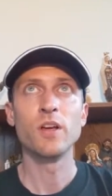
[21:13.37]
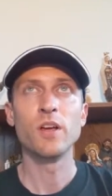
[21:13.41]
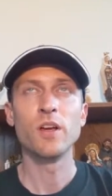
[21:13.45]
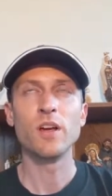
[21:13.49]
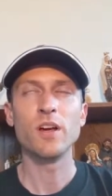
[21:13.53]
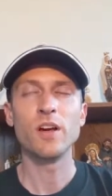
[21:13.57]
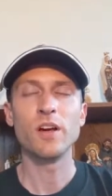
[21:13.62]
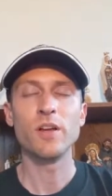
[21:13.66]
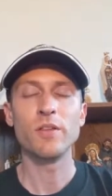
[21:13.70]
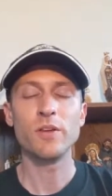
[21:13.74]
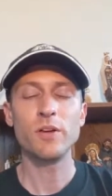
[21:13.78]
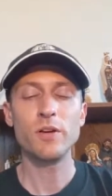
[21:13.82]

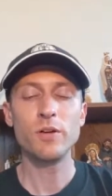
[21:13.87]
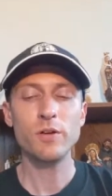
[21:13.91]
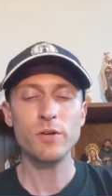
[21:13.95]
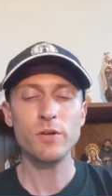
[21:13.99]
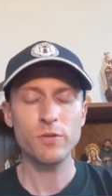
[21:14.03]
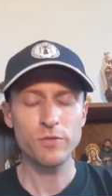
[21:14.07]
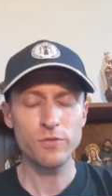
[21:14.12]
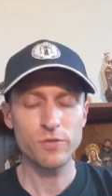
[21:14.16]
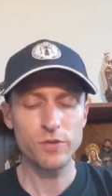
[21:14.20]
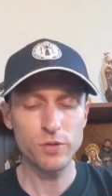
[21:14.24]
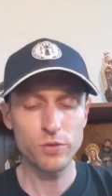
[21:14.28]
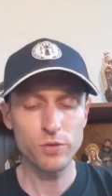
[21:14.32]
Uh, there are a
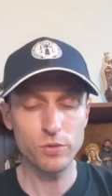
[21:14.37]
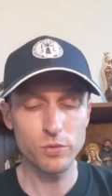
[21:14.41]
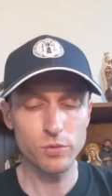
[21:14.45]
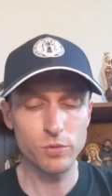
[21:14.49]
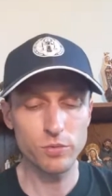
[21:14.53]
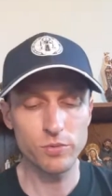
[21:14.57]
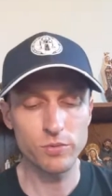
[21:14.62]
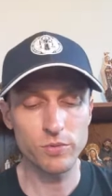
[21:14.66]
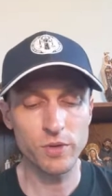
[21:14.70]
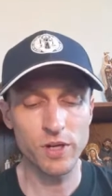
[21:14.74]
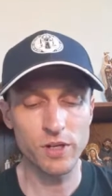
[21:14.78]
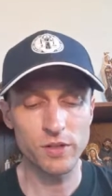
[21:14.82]

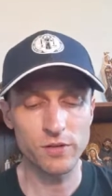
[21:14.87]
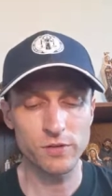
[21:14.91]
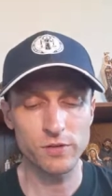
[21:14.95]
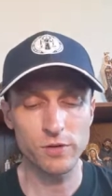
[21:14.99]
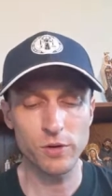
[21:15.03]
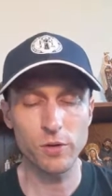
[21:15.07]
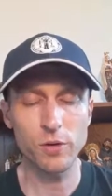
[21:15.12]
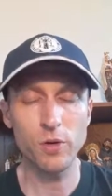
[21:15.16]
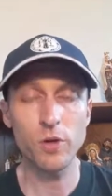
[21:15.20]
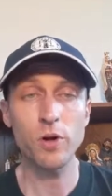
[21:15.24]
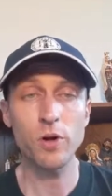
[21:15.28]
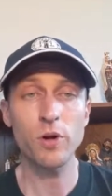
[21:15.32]
few like
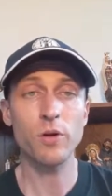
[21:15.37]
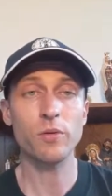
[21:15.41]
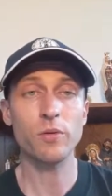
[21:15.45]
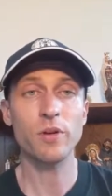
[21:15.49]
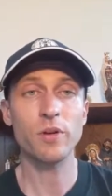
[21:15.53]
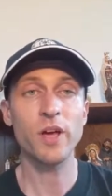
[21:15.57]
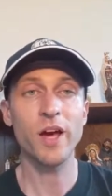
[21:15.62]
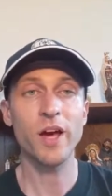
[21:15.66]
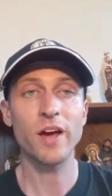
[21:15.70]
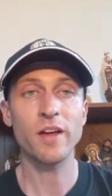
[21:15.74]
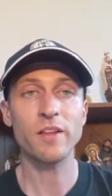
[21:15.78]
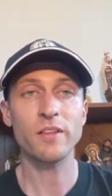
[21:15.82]
so-called
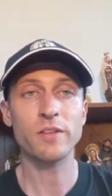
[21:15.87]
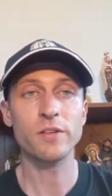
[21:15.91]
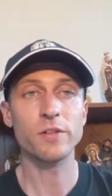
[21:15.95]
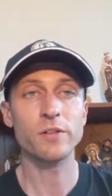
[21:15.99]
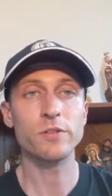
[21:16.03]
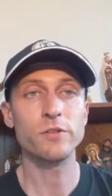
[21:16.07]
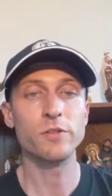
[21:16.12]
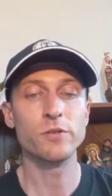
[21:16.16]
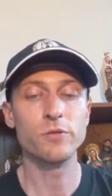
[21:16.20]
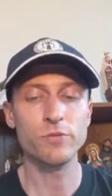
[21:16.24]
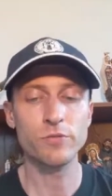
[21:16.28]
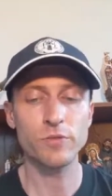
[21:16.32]

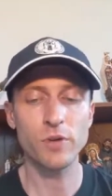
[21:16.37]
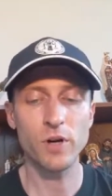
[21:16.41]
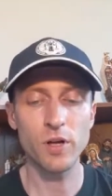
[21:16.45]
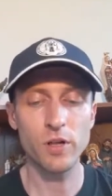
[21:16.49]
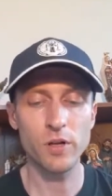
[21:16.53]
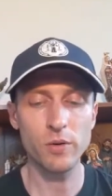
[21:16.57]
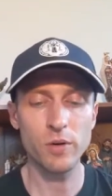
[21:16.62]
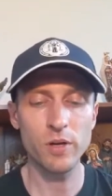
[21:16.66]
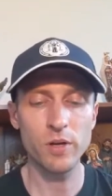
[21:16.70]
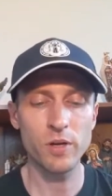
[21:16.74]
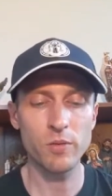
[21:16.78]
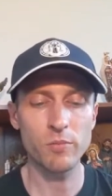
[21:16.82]
Catholics who
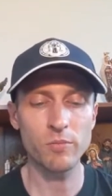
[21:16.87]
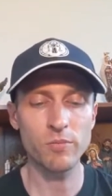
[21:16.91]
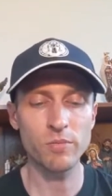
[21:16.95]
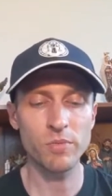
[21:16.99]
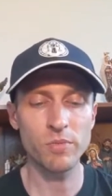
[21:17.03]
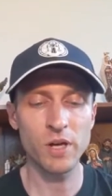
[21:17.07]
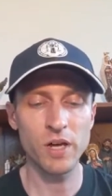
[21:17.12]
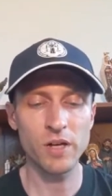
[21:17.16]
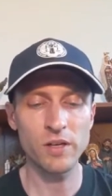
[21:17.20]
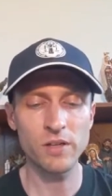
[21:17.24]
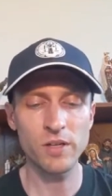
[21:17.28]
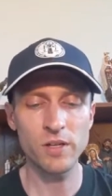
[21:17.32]
follow him,
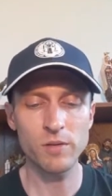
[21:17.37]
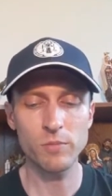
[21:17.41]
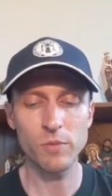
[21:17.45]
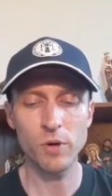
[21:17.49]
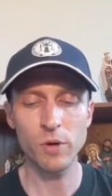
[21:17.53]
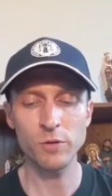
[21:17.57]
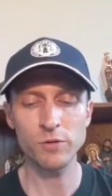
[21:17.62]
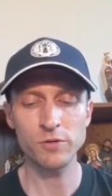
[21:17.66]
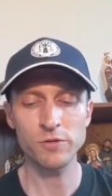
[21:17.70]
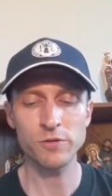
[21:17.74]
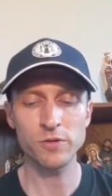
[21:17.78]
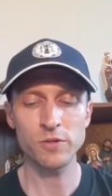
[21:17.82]
but I think
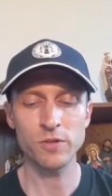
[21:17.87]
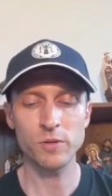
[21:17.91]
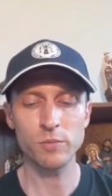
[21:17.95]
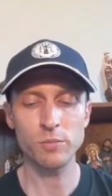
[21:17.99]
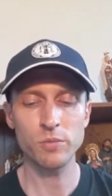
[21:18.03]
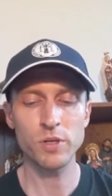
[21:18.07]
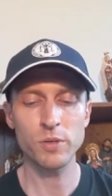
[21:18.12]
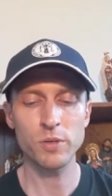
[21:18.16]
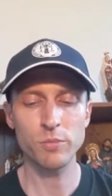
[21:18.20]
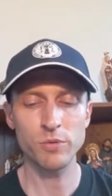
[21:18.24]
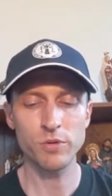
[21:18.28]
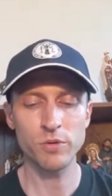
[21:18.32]
most of the
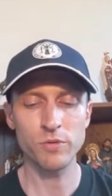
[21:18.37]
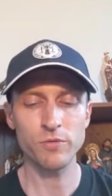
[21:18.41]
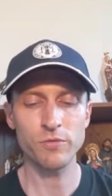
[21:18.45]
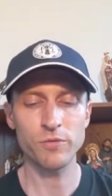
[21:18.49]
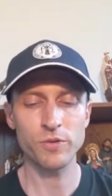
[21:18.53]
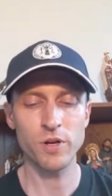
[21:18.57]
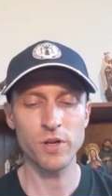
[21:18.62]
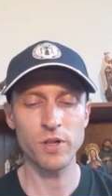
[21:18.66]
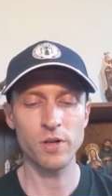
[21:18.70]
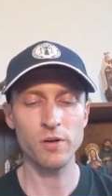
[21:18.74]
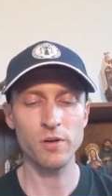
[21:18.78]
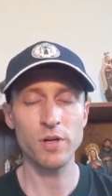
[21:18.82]
people that
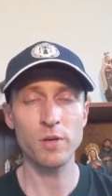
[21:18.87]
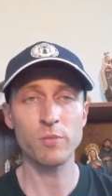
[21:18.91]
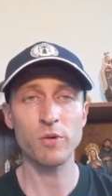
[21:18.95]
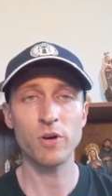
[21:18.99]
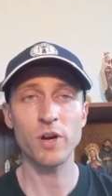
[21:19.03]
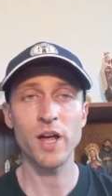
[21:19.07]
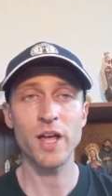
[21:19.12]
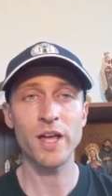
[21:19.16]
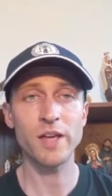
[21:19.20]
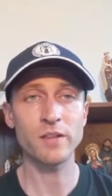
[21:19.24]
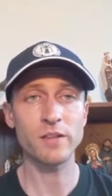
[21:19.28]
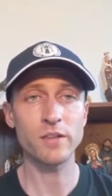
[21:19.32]
follow him are
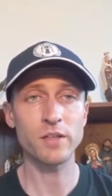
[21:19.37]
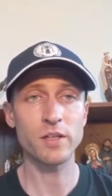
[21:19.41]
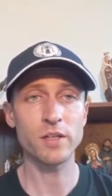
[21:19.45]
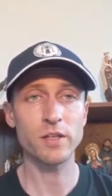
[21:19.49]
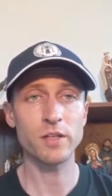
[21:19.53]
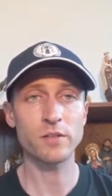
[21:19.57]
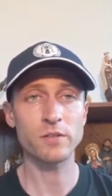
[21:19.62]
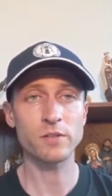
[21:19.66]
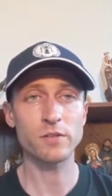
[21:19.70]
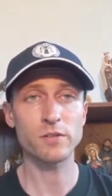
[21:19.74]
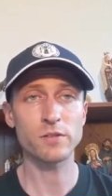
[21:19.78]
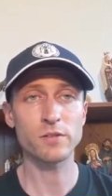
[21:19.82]

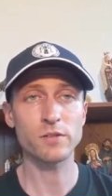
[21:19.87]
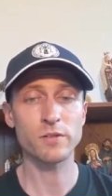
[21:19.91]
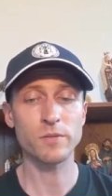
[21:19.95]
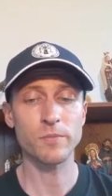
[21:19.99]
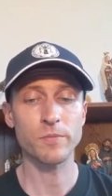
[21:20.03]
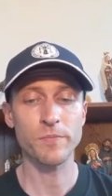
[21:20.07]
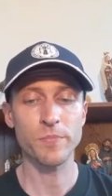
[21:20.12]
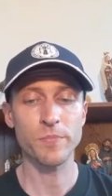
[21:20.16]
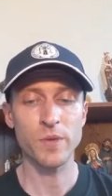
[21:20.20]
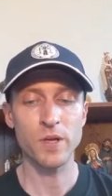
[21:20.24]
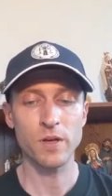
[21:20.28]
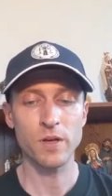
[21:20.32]
atheists
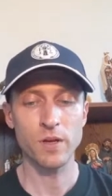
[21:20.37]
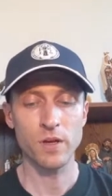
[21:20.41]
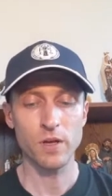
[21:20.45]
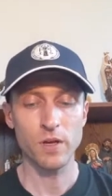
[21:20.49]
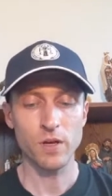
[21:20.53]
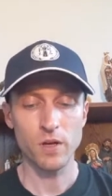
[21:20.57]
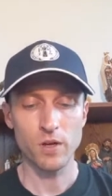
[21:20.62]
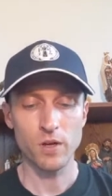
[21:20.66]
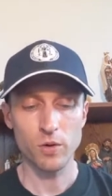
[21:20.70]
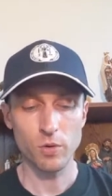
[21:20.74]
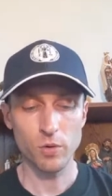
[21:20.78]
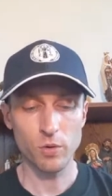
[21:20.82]

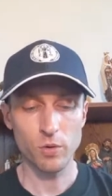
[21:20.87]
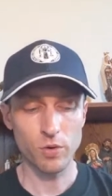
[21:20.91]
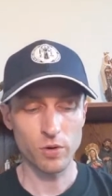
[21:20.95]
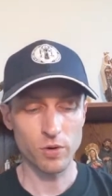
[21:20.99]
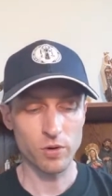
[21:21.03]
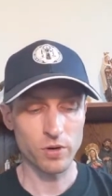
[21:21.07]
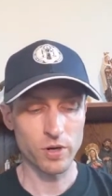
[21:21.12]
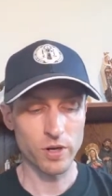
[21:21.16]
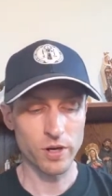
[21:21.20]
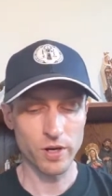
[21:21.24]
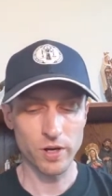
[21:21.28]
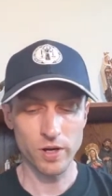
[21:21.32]

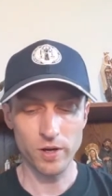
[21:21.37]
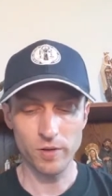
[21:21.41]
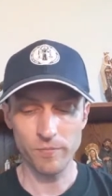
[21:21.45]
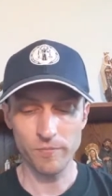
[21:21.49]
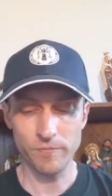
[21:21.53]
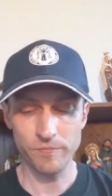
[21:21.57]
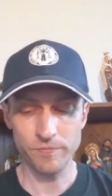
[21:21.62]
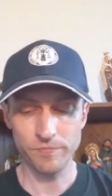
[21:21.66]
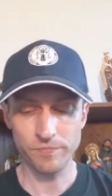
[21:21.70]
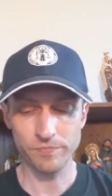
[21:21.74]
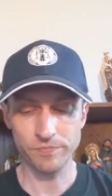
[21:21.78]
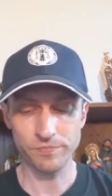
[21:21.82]
or um,